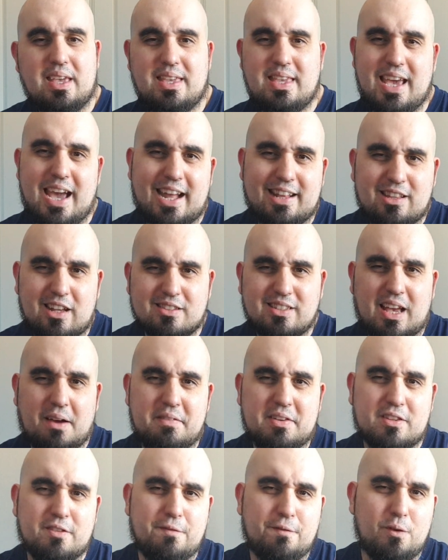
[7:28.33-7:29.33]
yeah, it does have
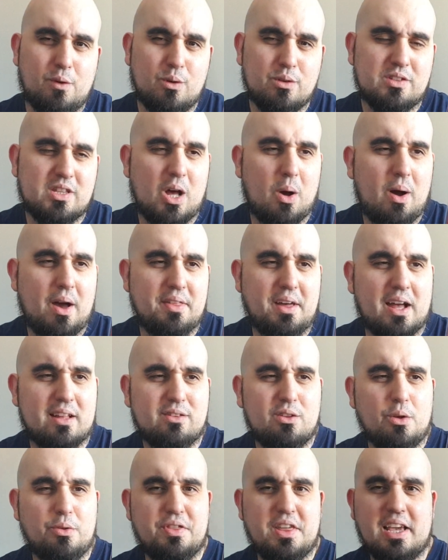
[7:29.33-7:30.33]
its flaws though. I
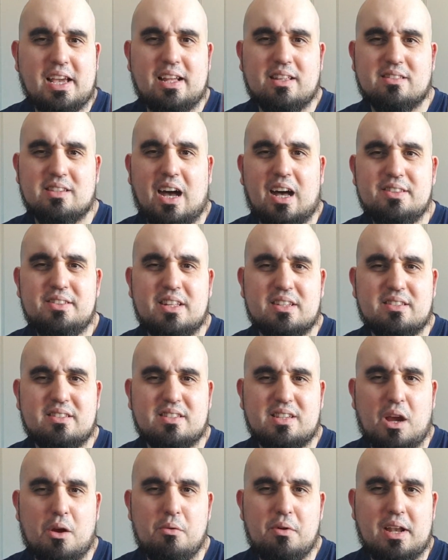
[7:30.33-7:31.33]
do think it's
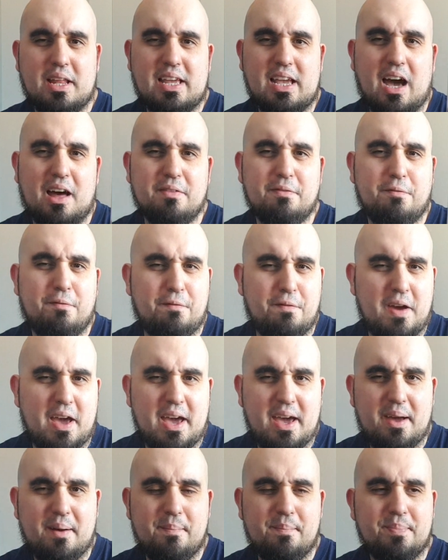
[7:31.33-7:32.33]
unnecessarily
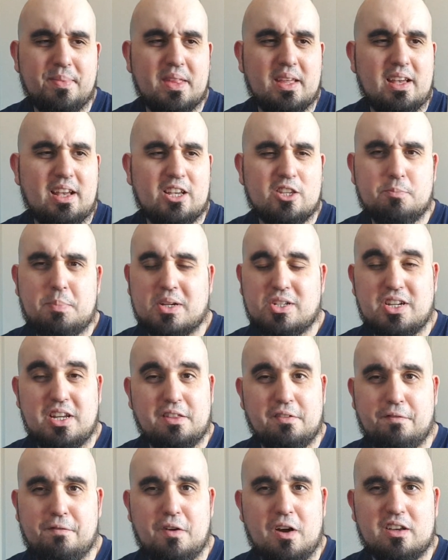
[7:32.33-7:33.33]
unfair, especially
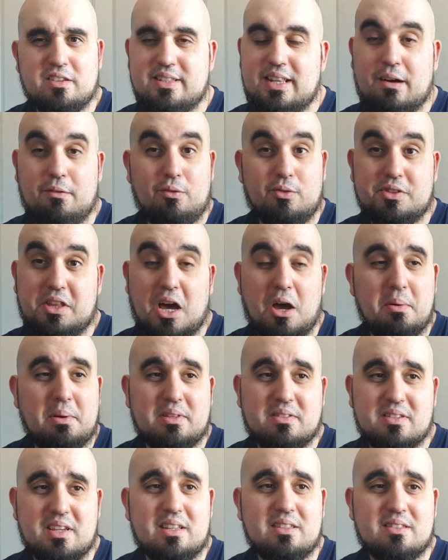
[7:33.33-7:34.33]
at the first level though.
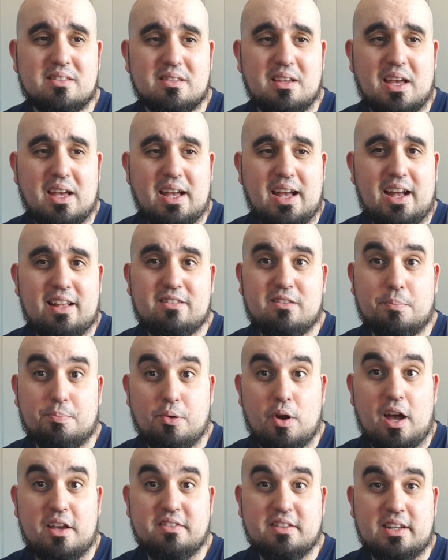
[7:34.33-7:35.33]
It's
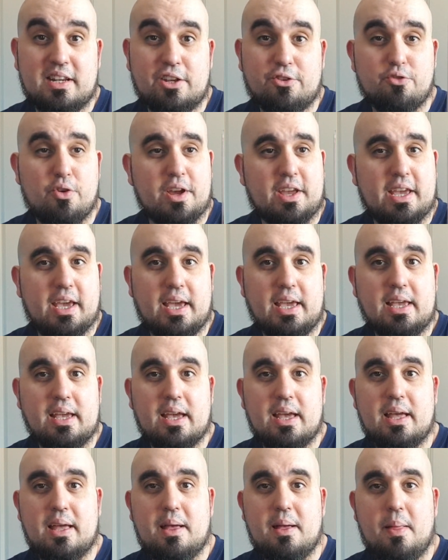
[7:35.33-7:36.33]
surprisingly tricky.
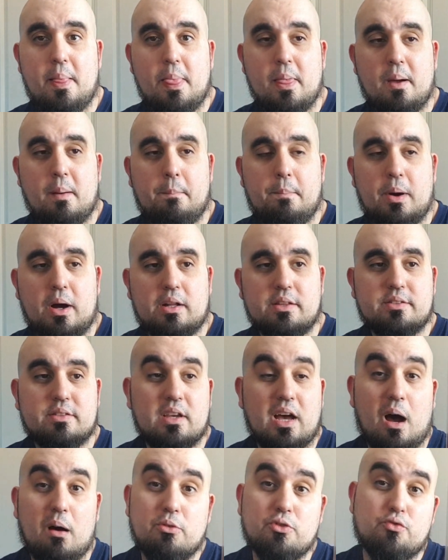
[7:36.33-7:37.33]
But
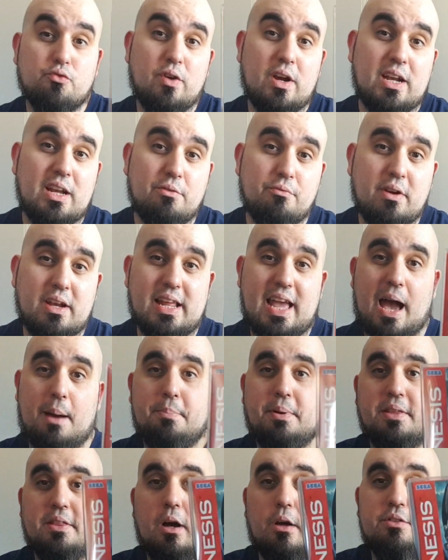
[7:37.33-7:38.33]
I was really
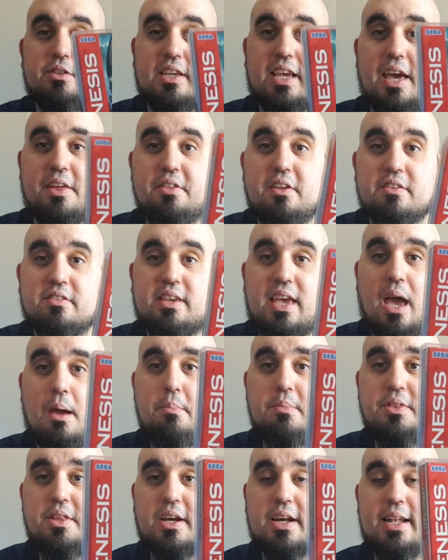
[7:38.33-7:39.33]
happy though to get this
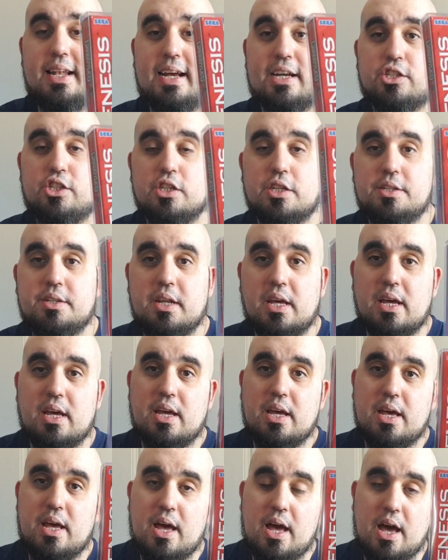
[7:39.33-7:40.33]
game in the collection.
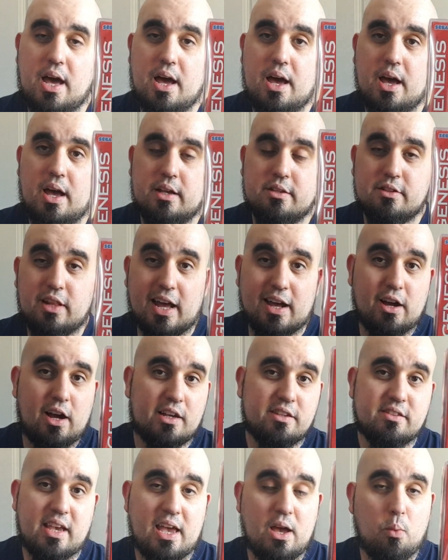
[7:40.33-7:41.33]
As like I
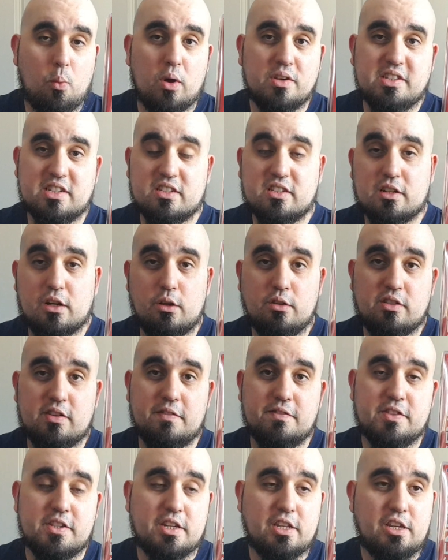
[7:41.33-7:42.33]
say, it was
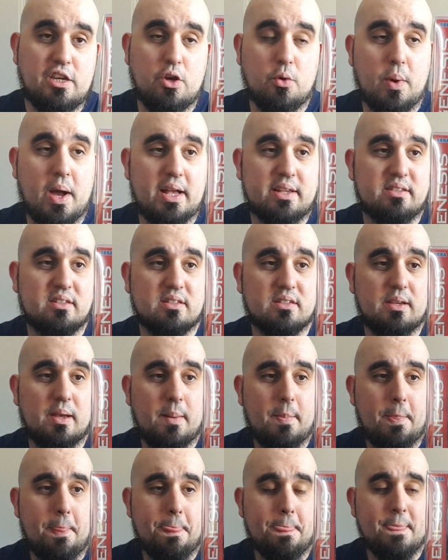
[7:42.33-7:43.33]
exclusive to the US,
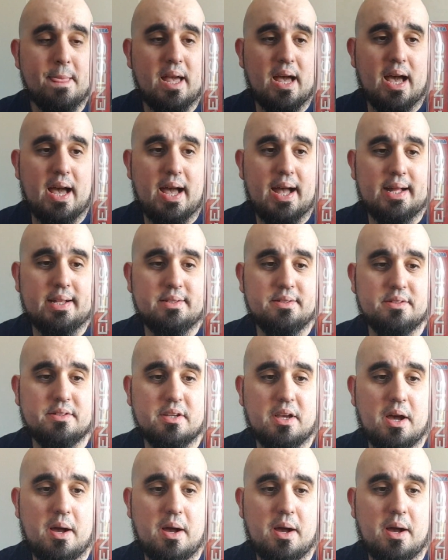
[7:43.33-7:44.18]
and